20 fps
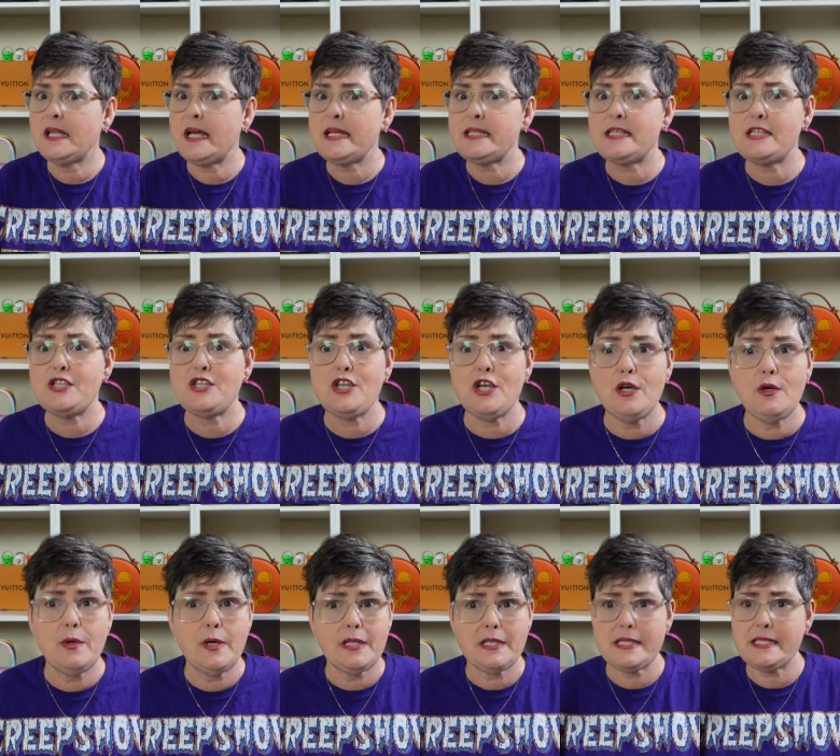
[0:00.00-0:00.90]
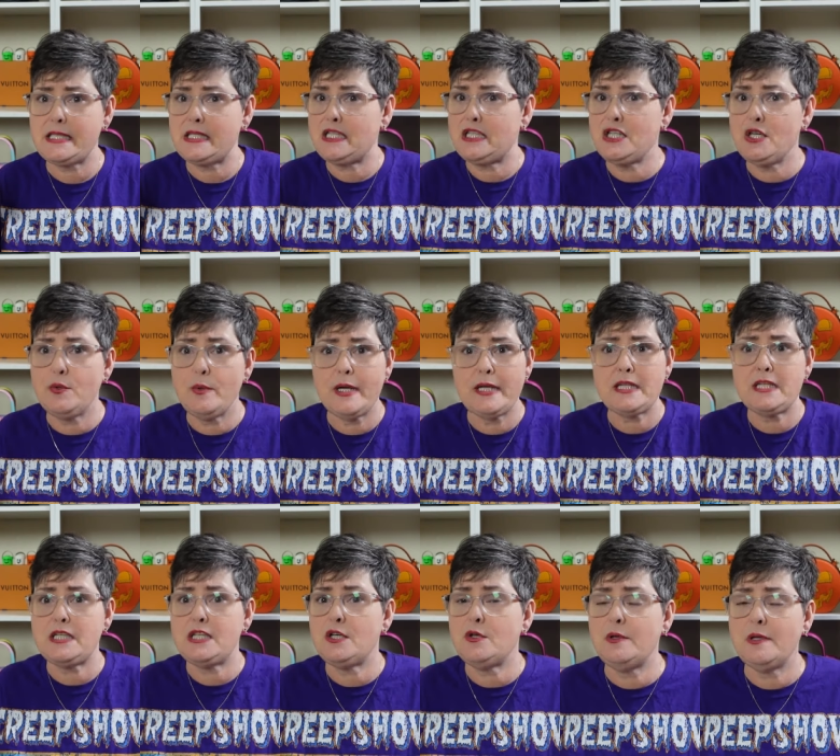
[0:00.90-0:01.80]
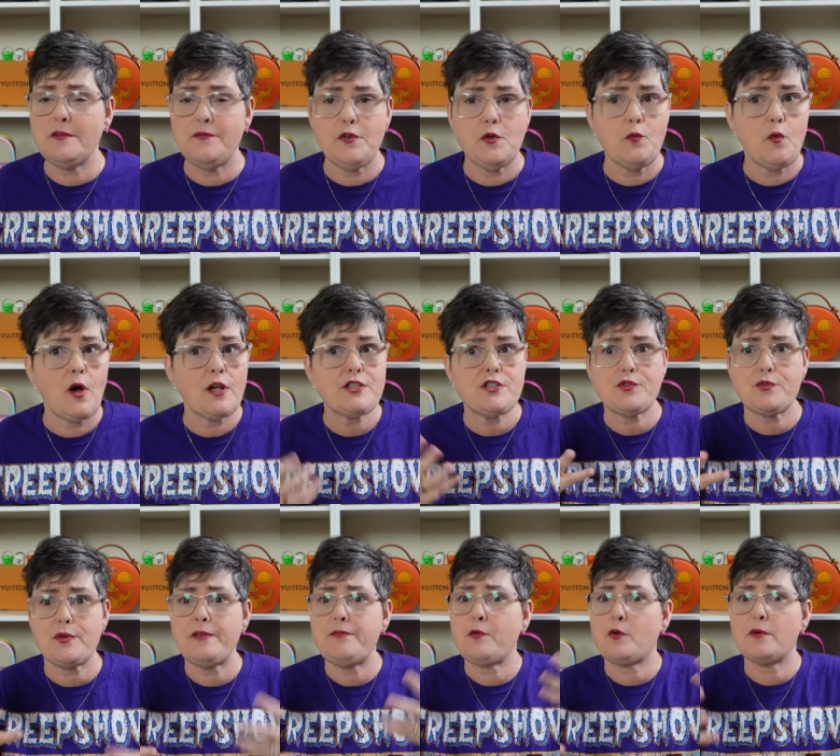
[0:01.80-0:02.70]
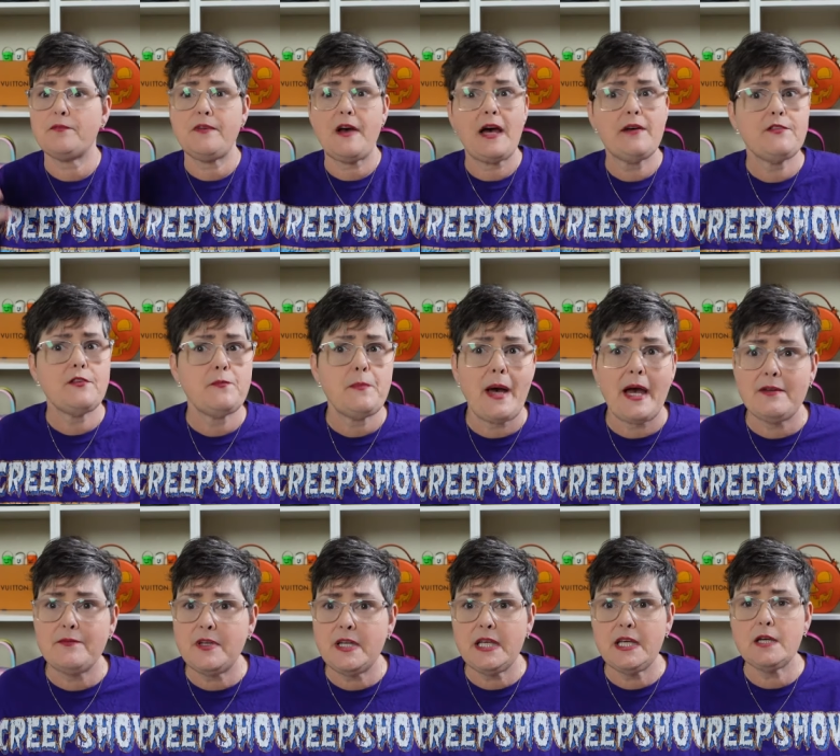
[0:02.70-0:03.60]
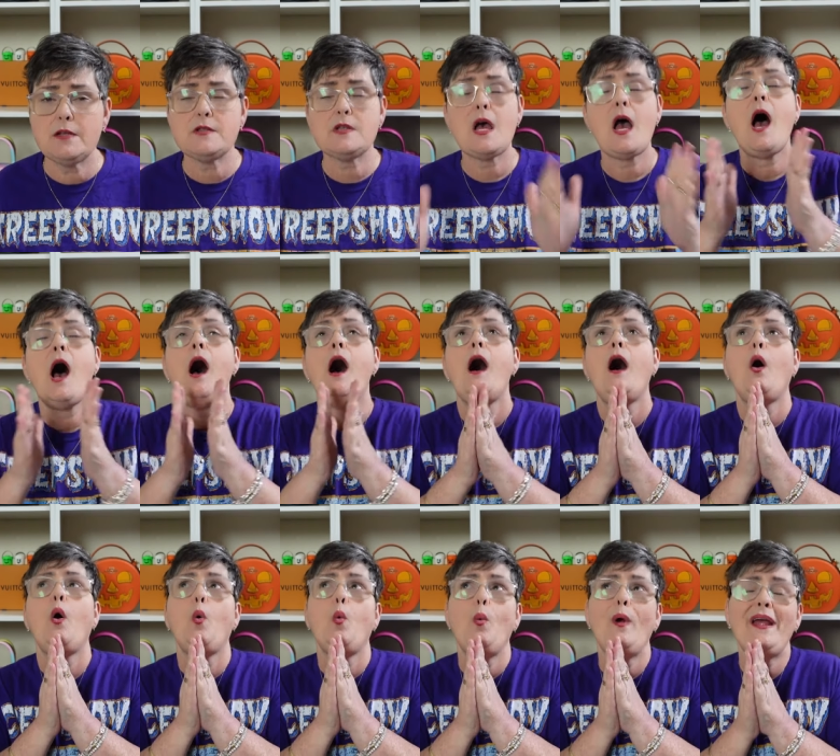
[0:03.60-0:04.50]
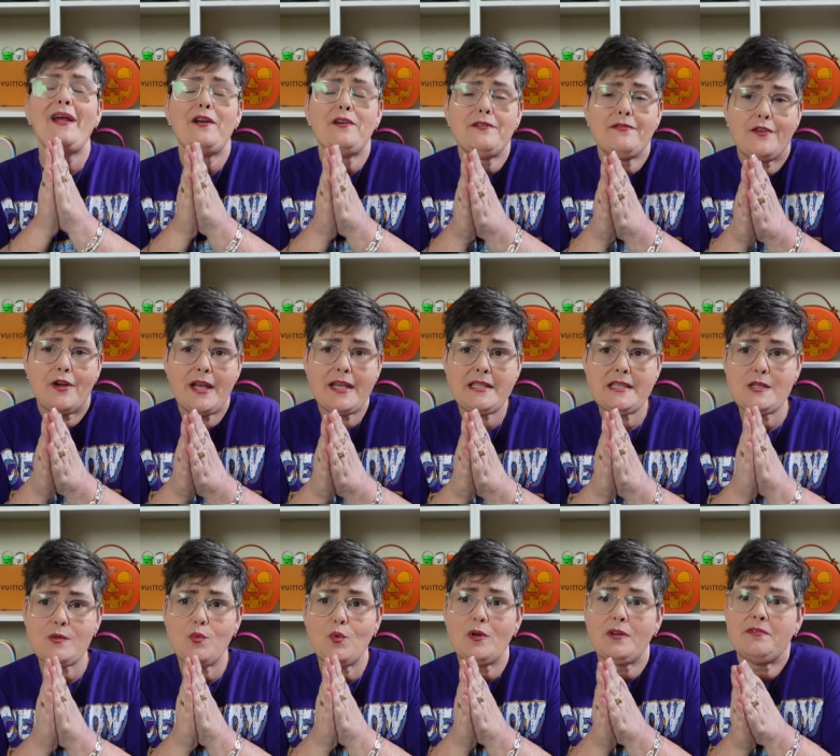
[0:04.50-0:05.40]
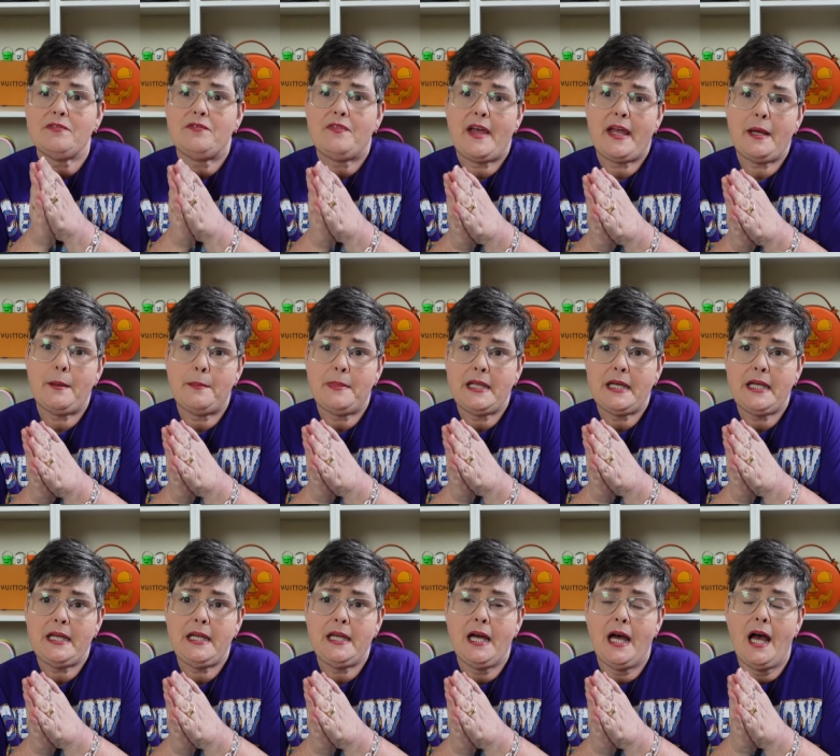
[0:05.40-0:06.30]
Let's do it. Let's do it to it. If you watch 3, 4, 5 of my videos, we are friends. We're family.